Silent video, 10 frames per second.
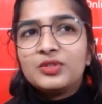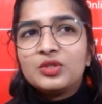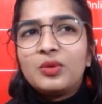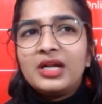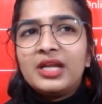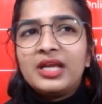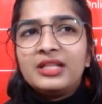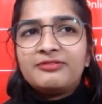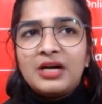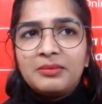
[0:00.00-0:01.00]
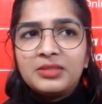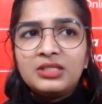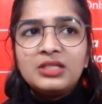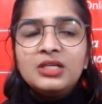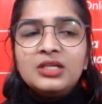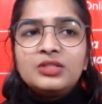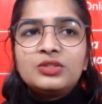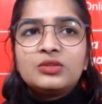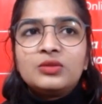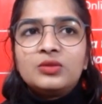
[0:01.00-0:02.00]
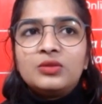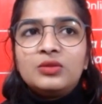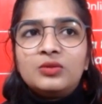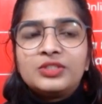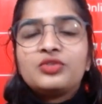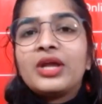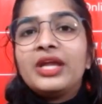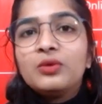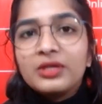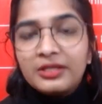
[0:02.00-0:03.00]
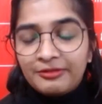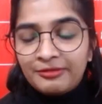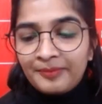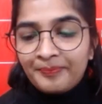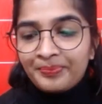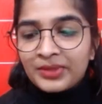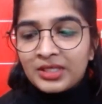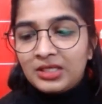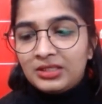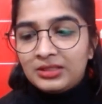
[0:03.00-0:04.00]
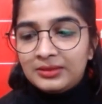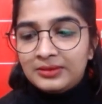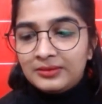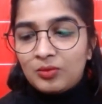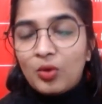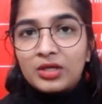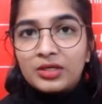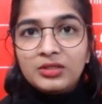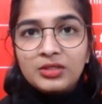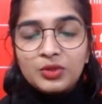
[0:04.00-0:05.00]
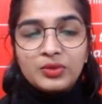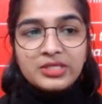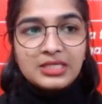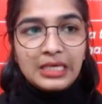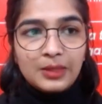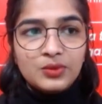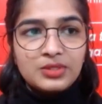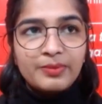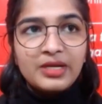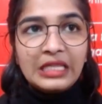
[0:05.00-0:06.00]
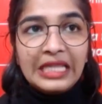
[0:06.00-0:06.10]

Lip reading: So one day the farmer was trying to give water to his cows, but